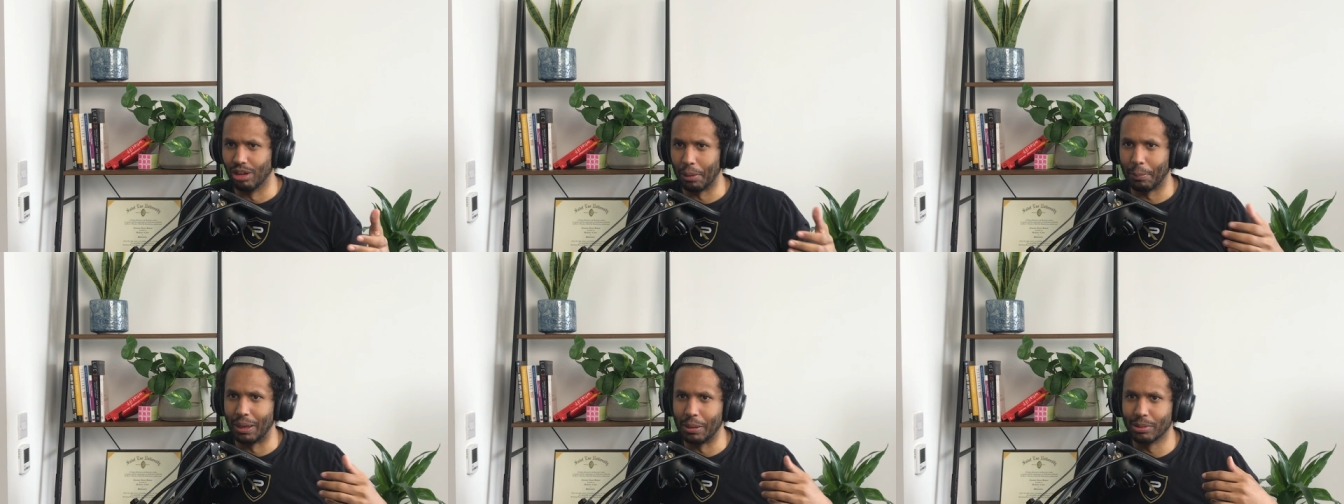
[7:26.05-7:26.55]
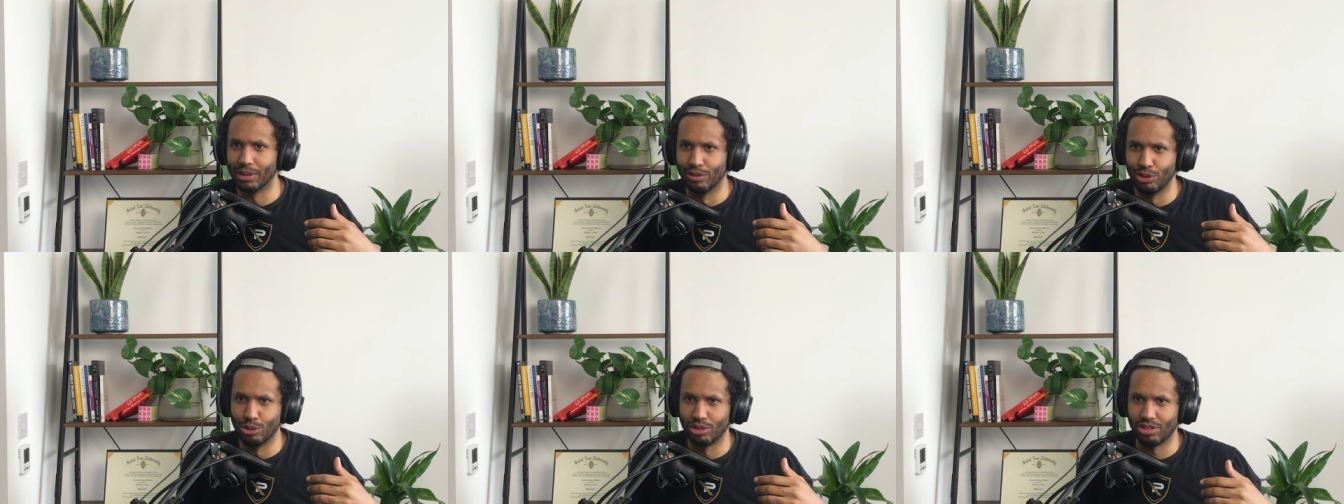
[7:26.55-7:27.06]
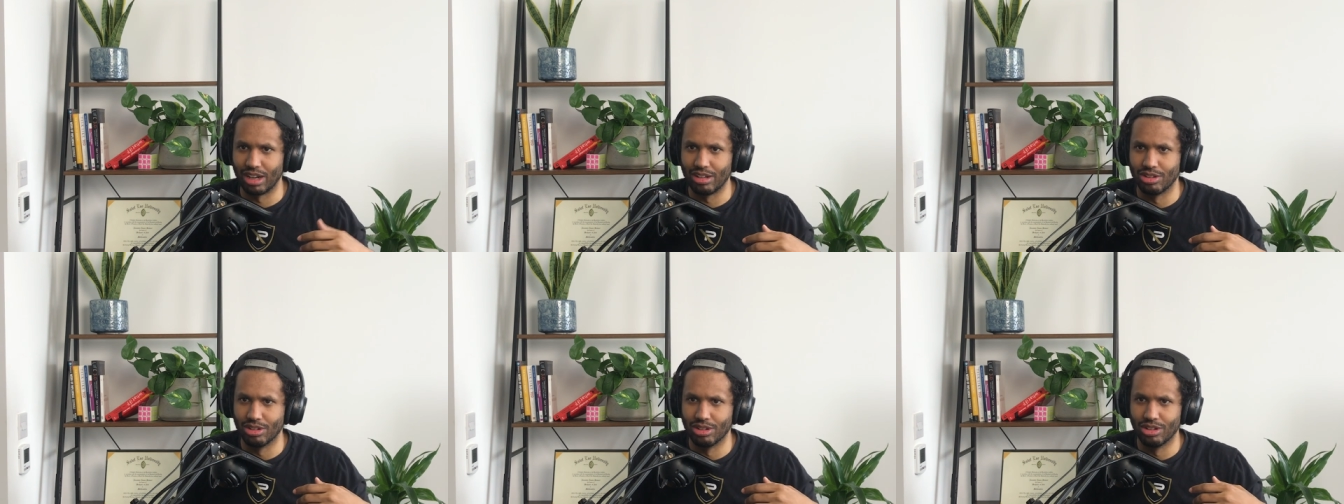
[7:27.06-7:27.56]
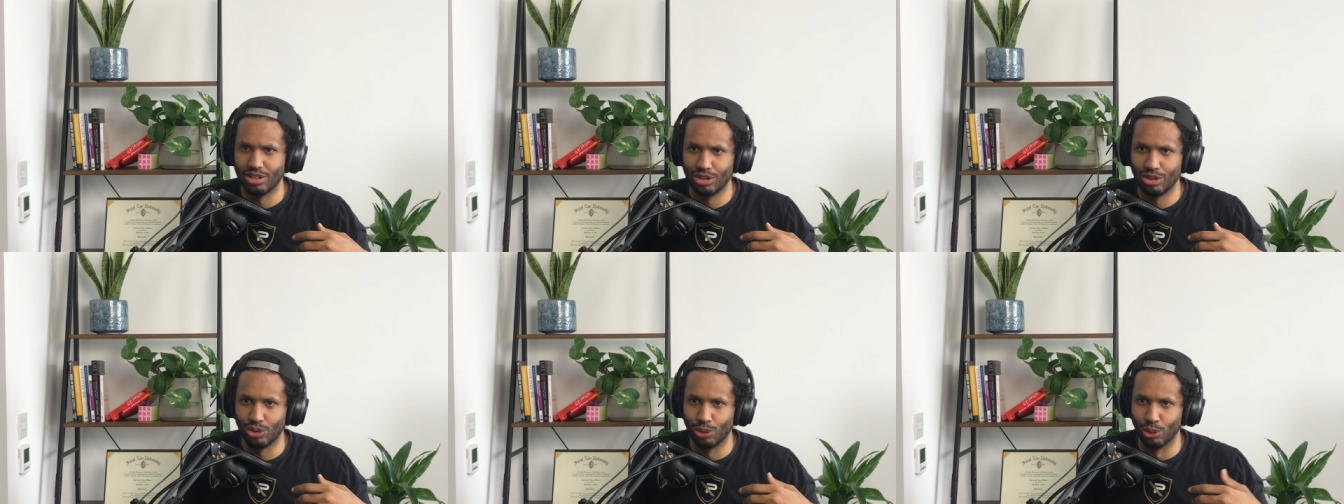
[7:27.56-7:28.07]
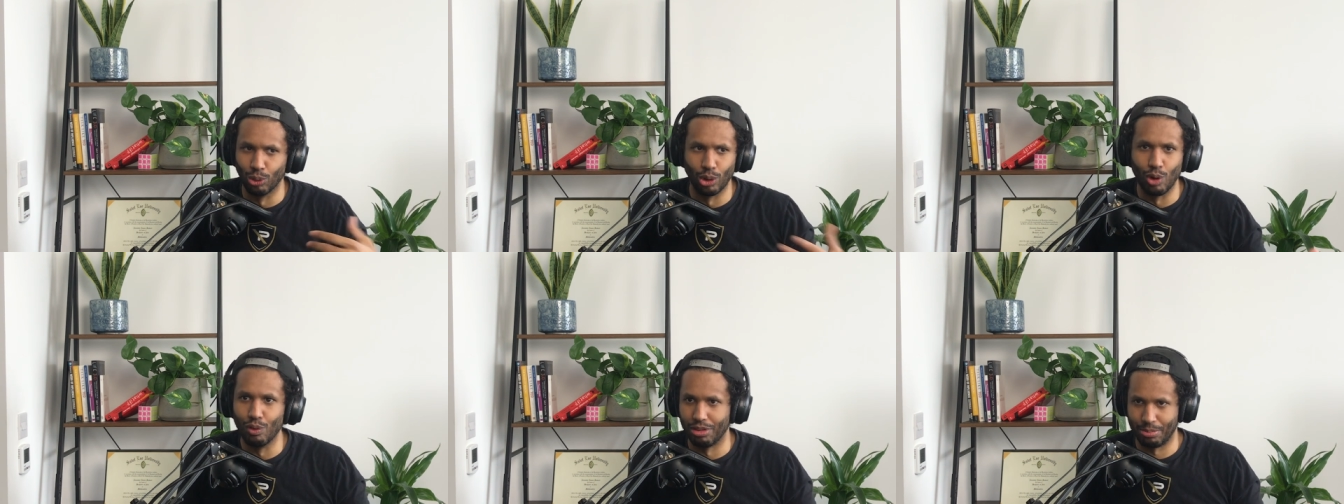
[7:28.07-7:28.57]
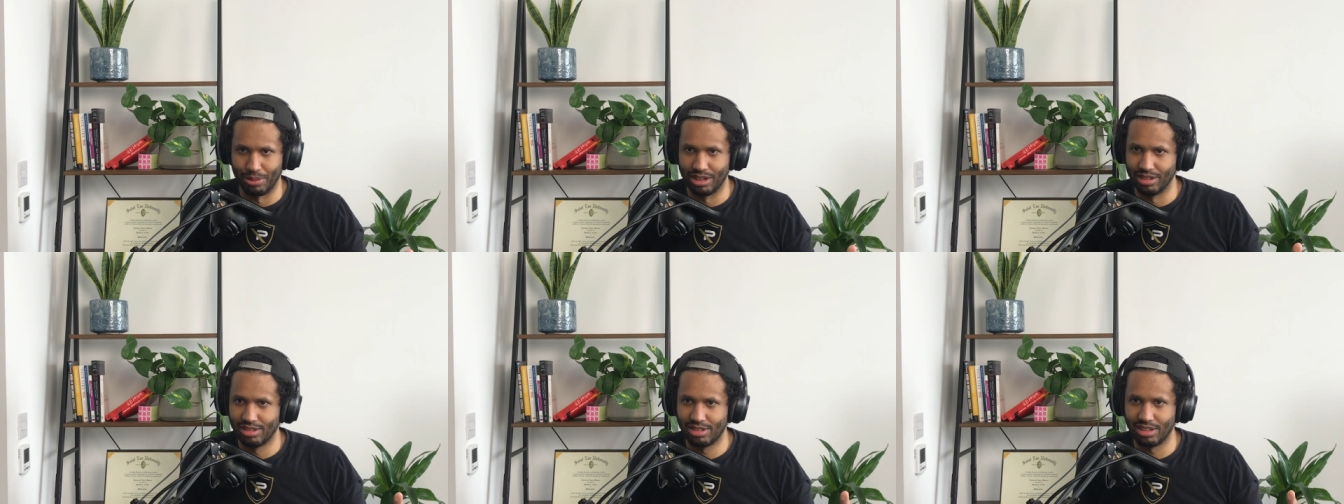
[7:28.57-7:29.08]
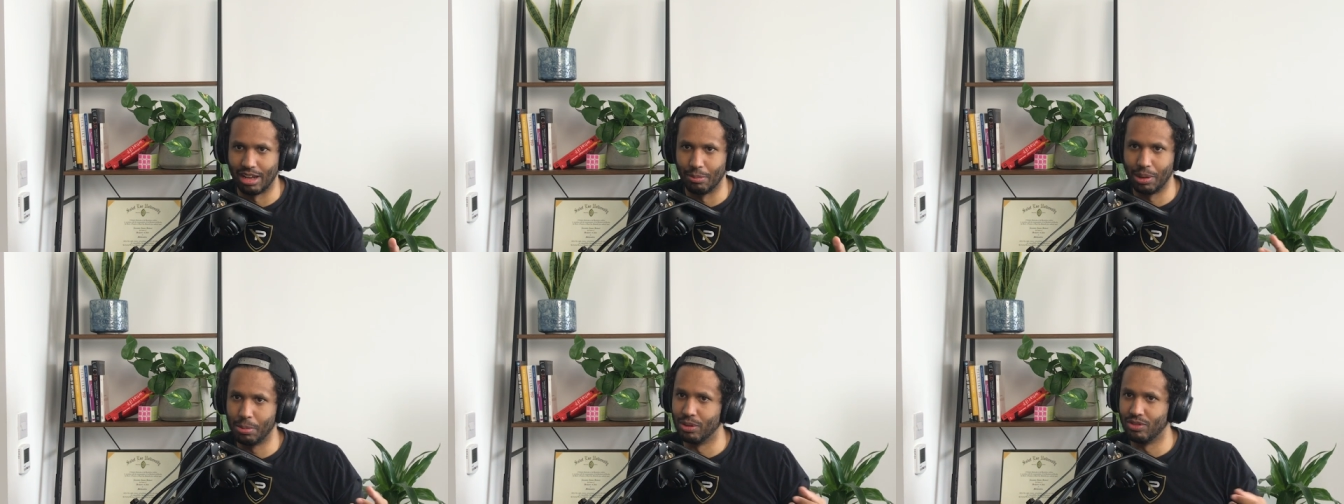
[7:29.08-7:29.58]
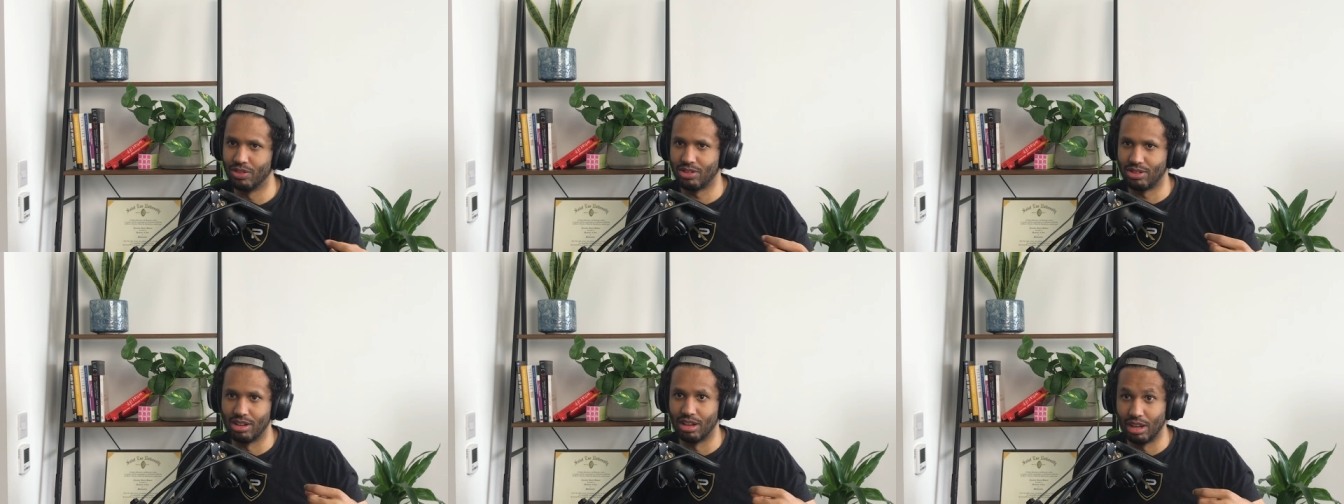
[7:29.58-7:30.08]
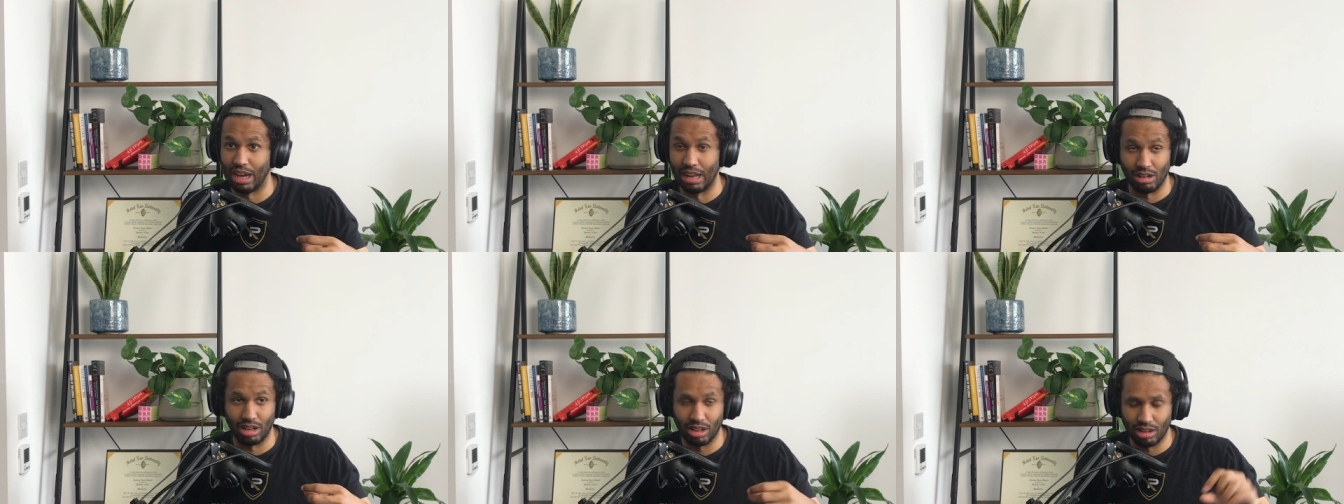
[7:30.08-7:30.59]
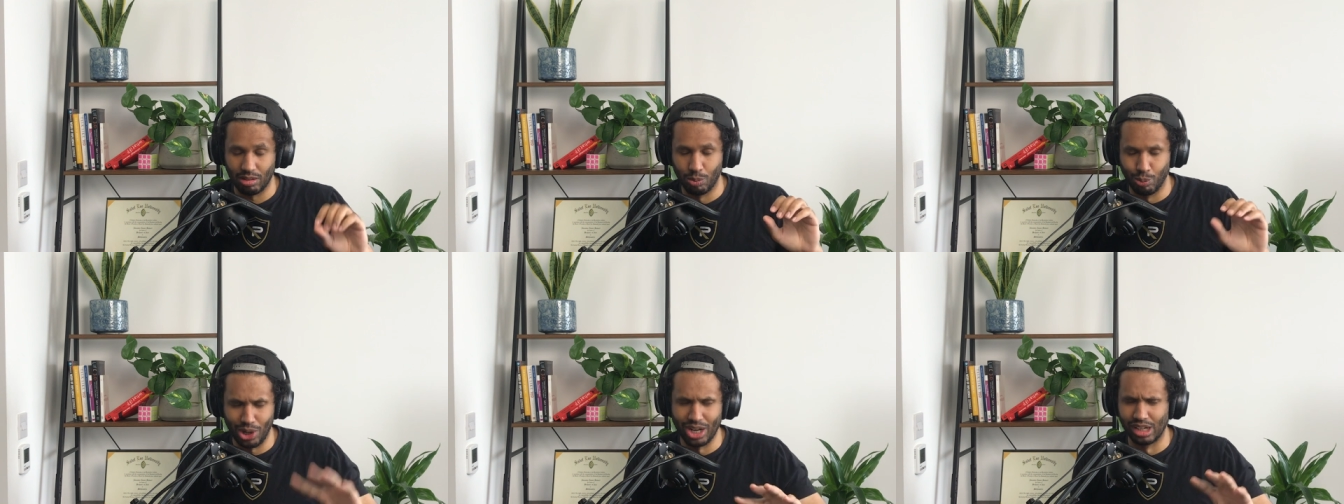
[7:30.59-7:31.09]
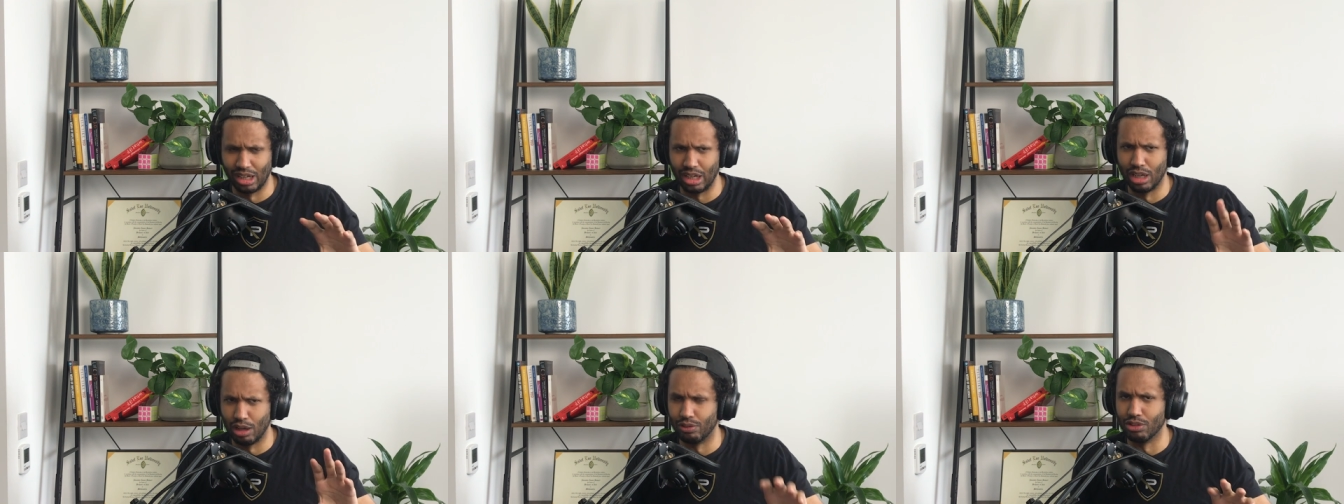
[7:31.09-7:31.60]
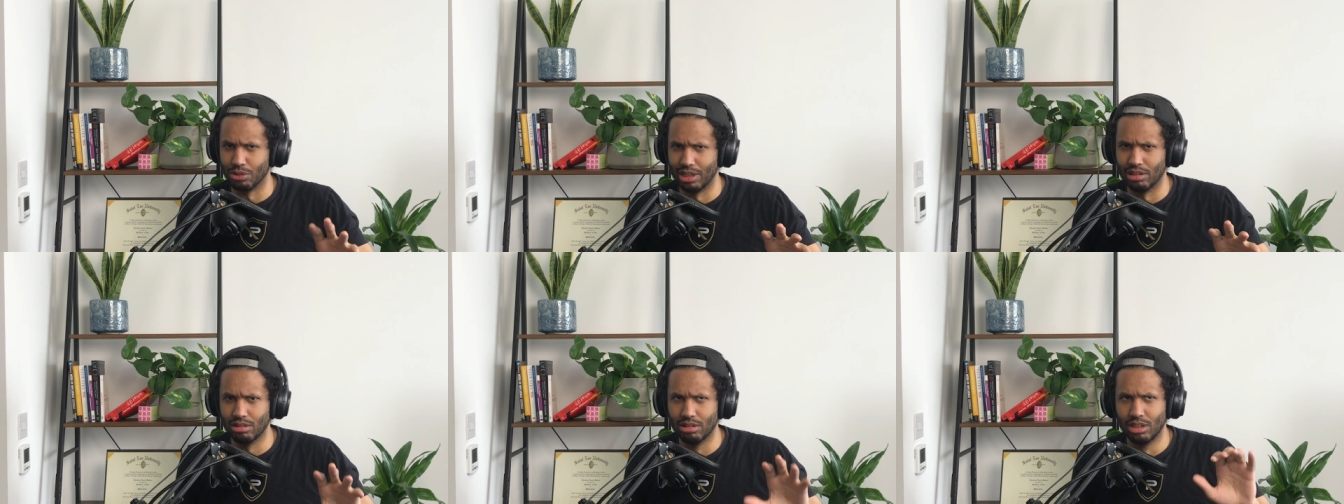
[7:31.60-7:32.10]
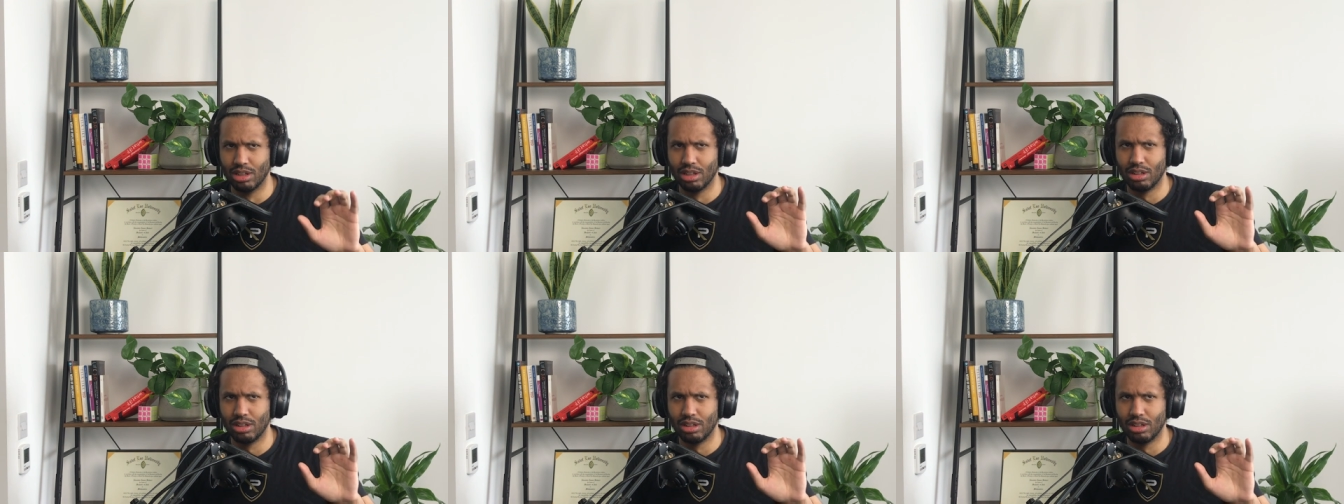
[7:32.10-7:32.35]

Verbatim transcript: Like, people have used Satan all over the place, and people have, and weirdly enough as well,